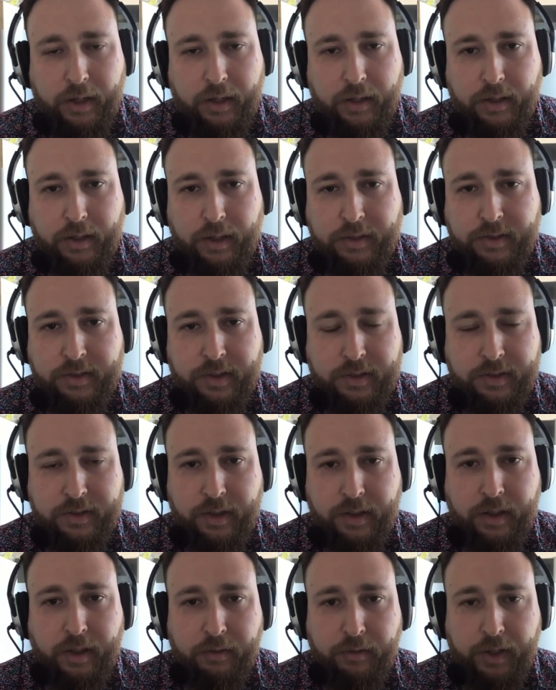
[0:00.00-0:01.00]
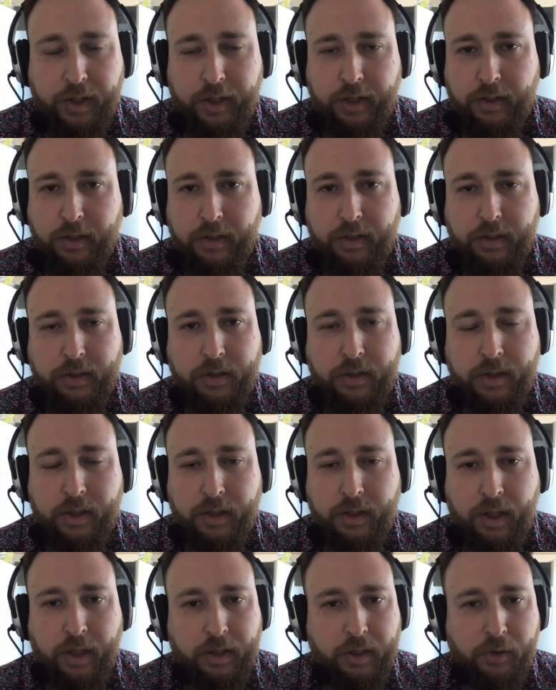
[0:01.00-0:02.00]
assisted living or
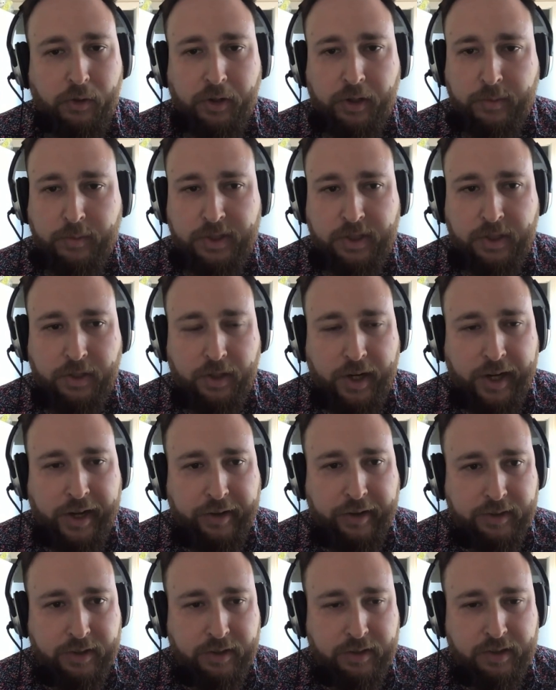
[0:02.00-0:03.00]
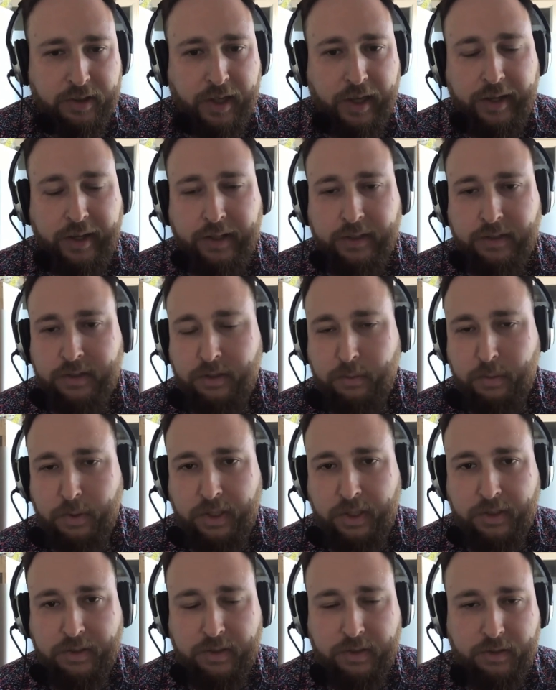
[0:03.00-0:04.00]
low income senior housing sites or
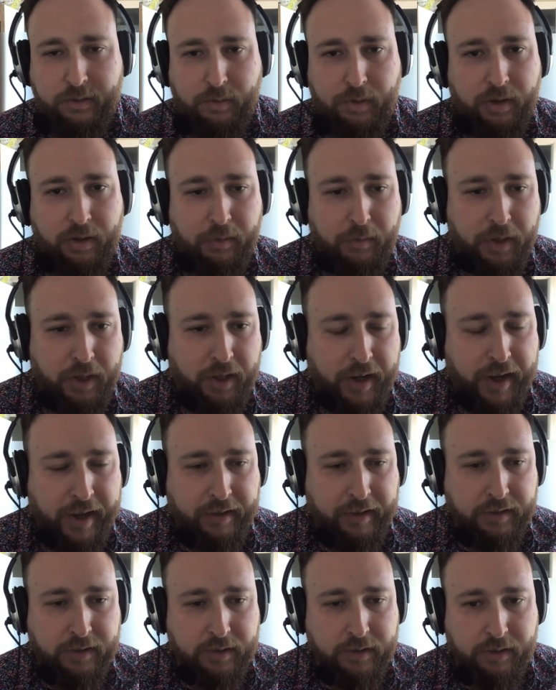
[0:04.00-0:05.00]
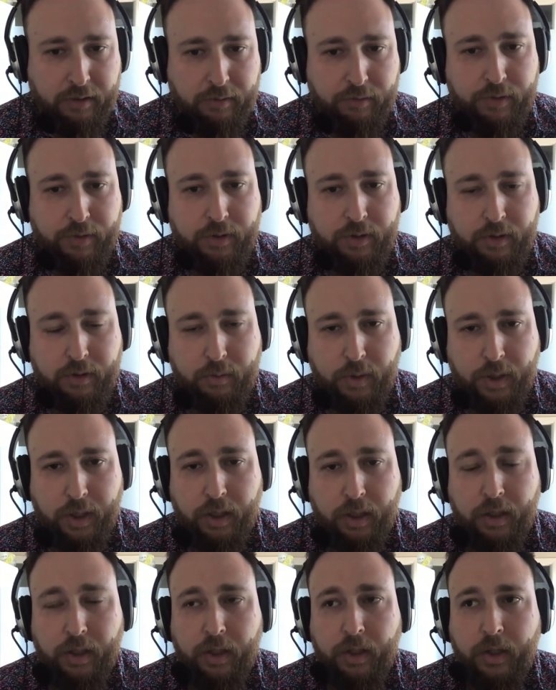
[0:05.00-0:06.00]
places with limited access to food,
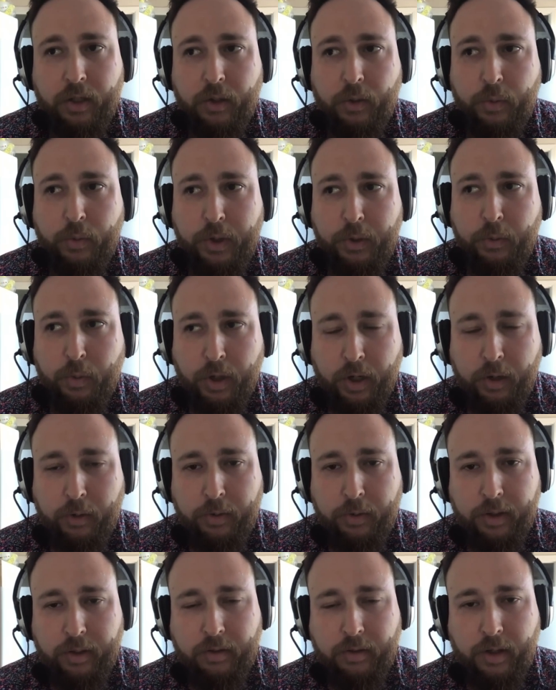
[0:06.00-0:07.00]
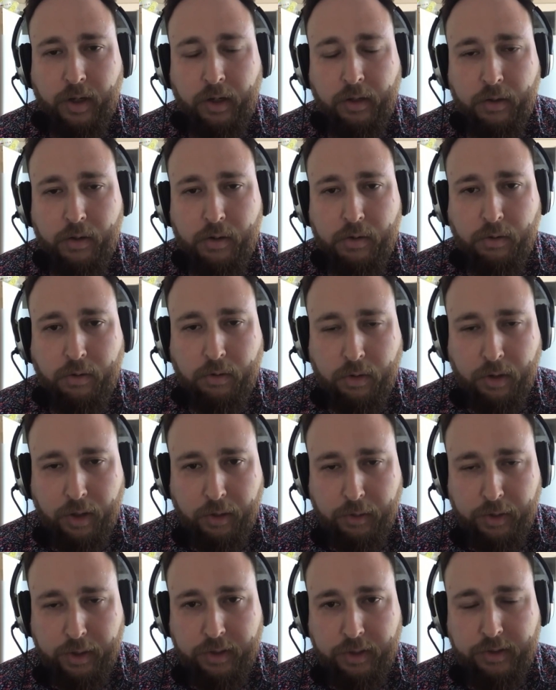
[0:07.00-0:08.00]
where we work with our local
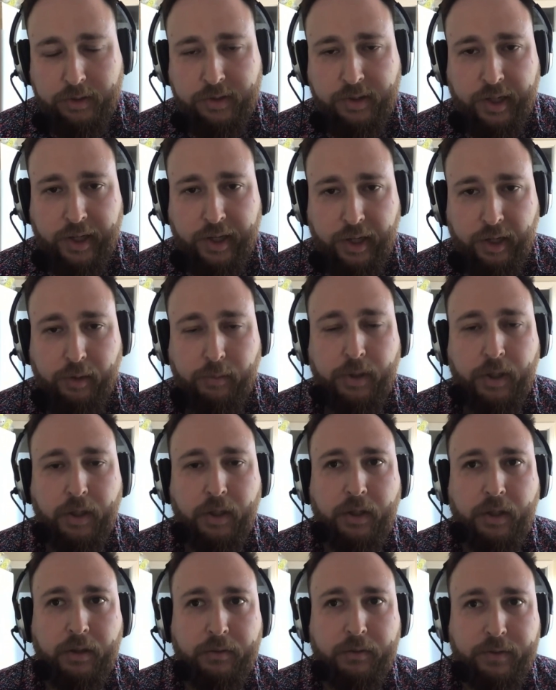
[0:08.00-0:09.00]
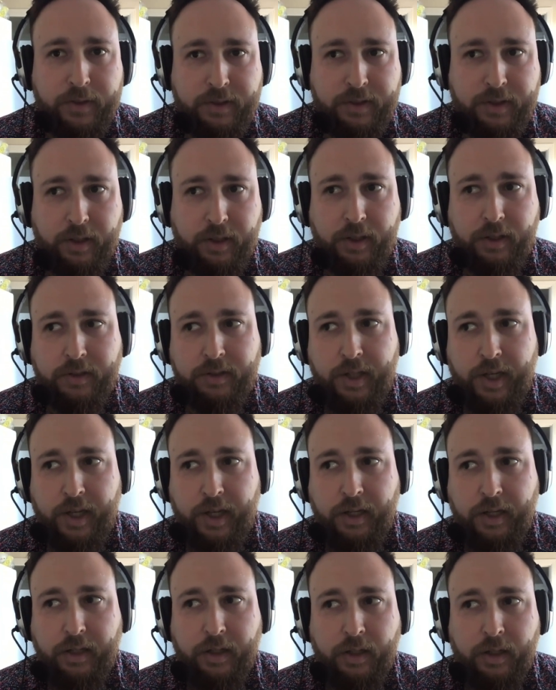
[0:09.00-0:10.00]
growers to help
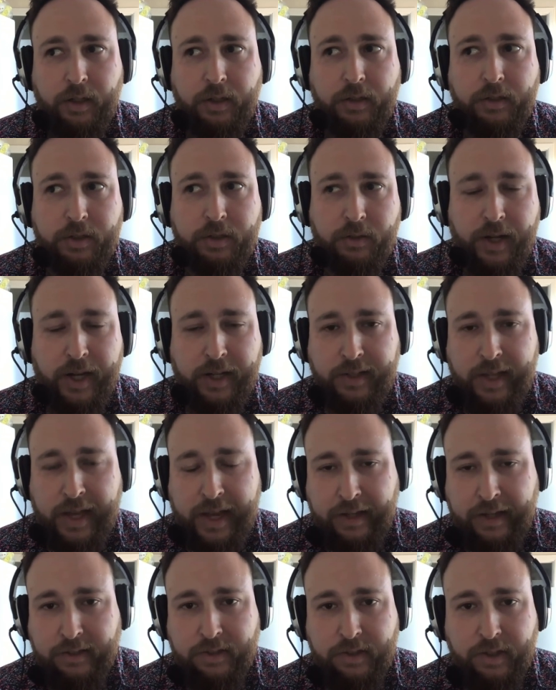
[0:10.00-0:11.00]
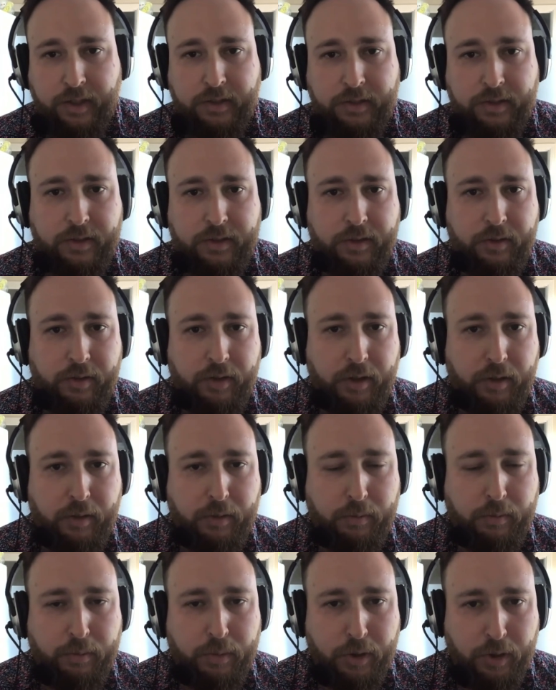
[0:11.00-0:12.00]
facilitate direct access to their
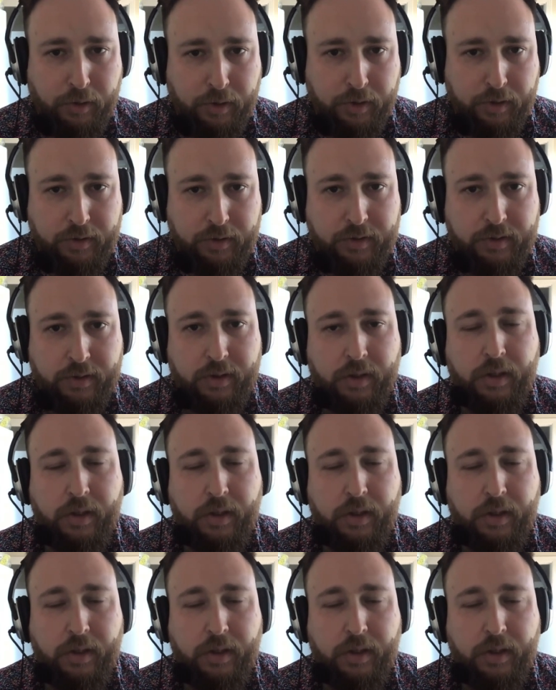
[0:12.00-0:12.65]
produce